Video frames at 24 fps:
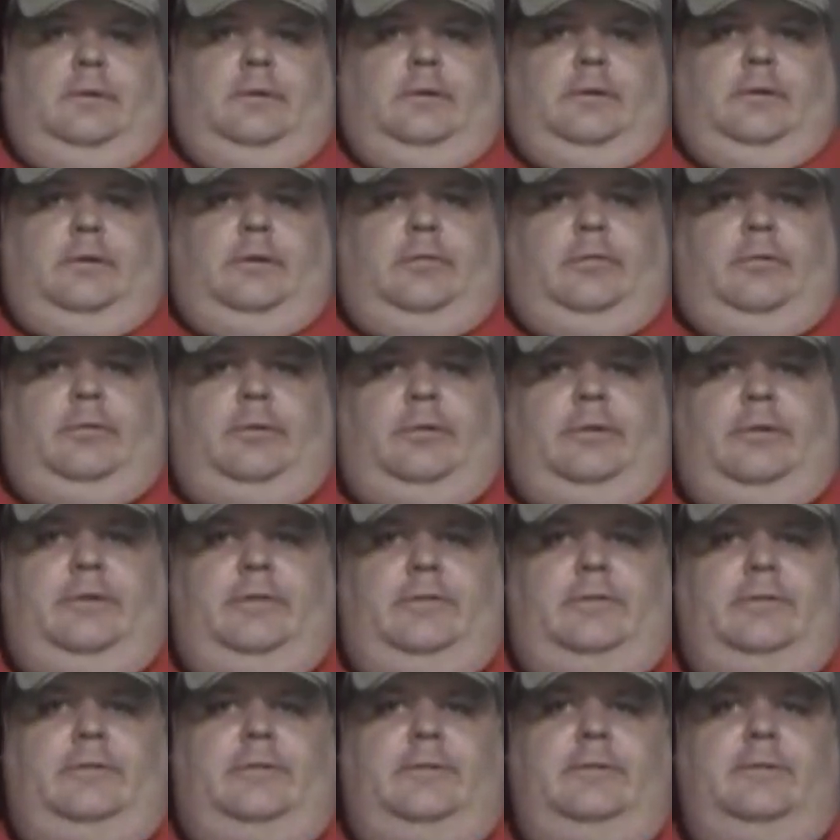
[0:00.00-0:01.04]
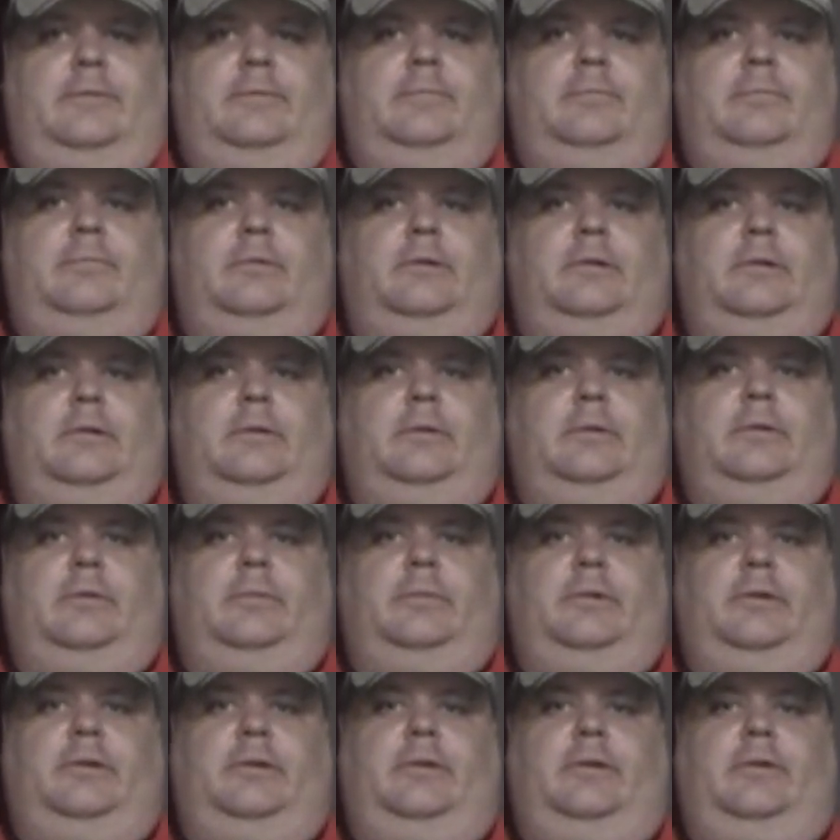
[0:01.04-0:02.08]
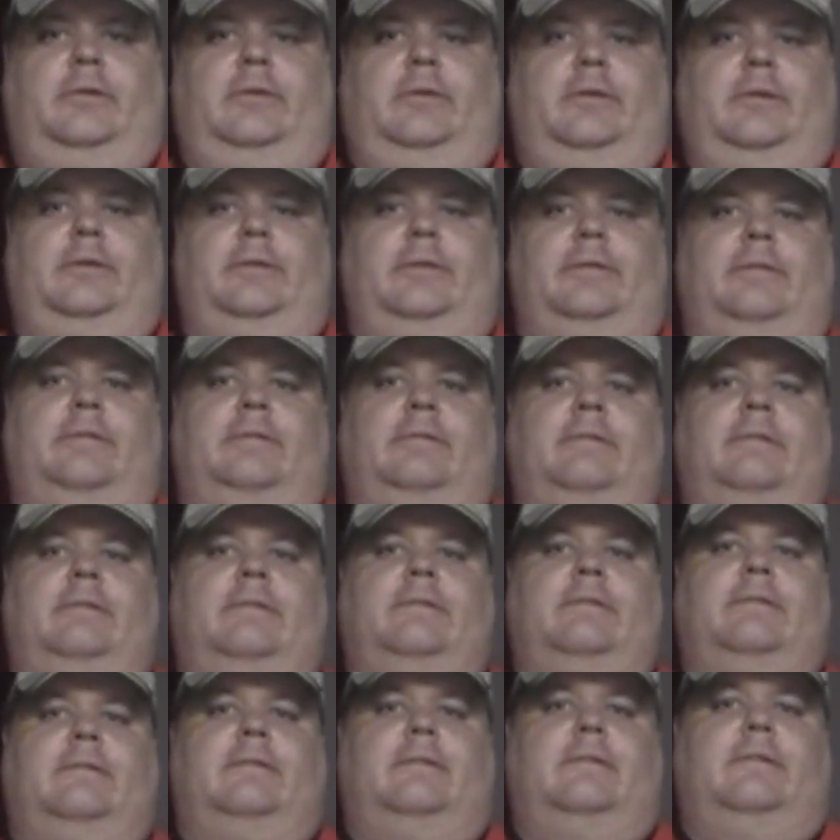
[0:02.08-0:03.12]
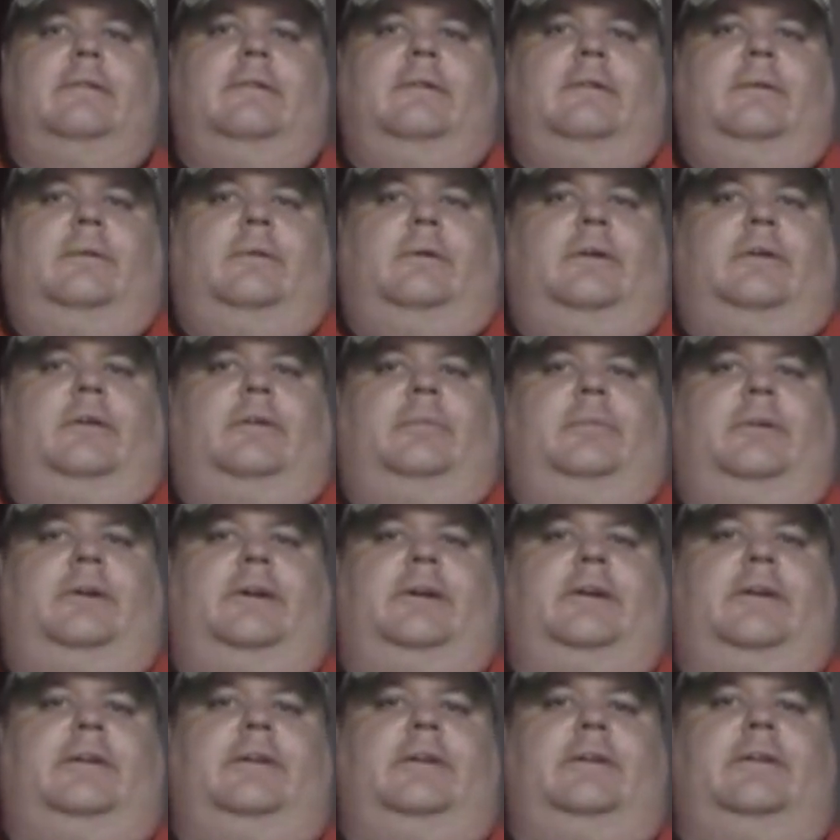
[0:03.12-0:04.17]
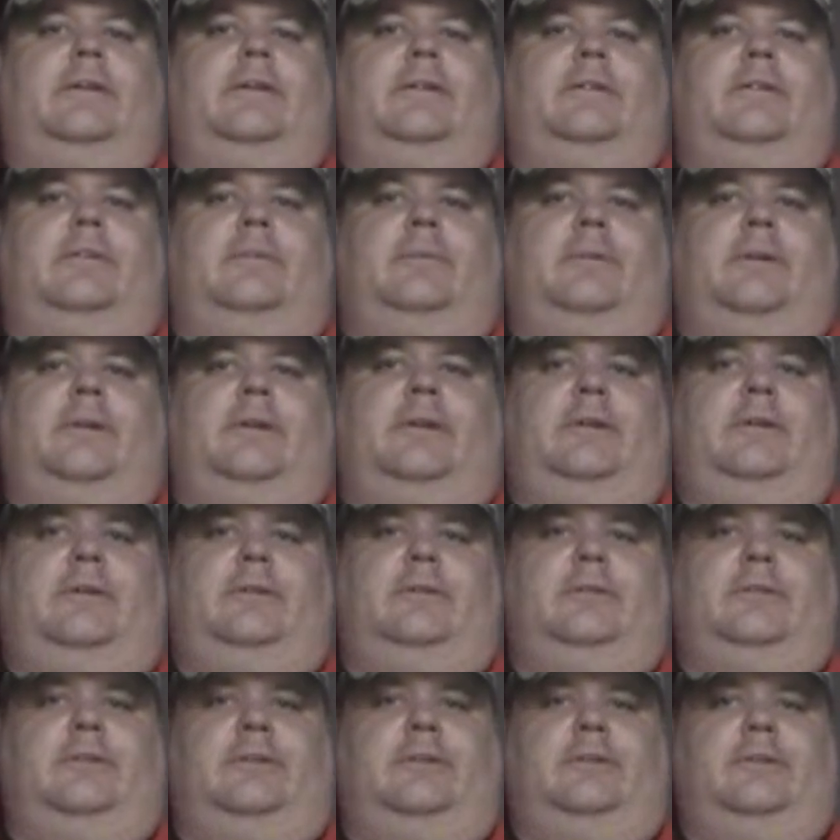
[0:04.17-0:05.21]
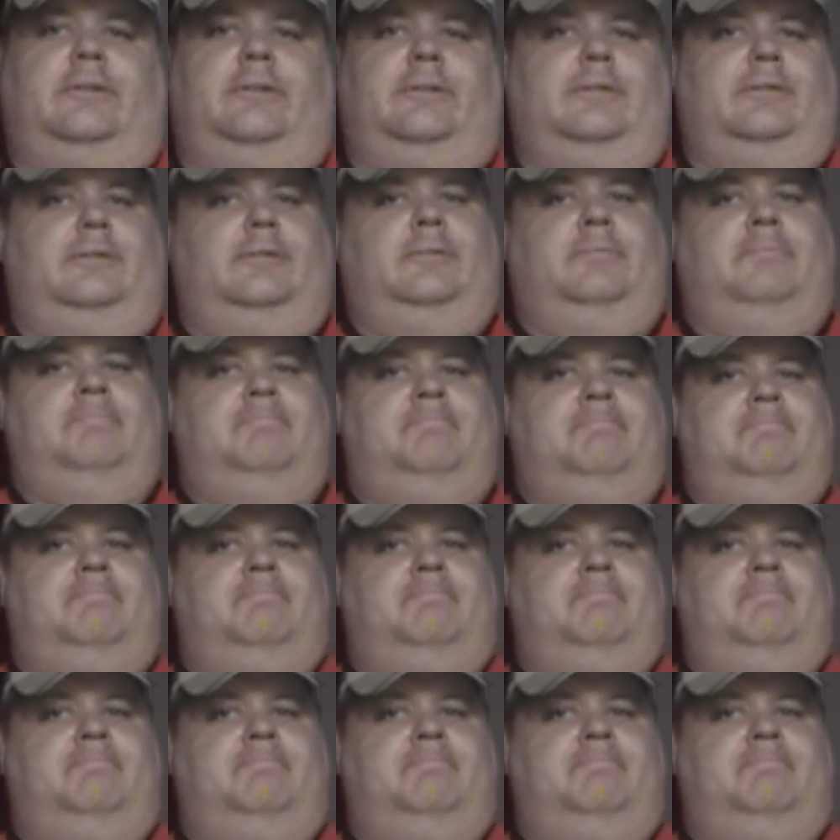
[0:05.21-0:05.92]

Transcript: Hey everyone, it's Brad Hornby here, and welcome back to my YouTube channels.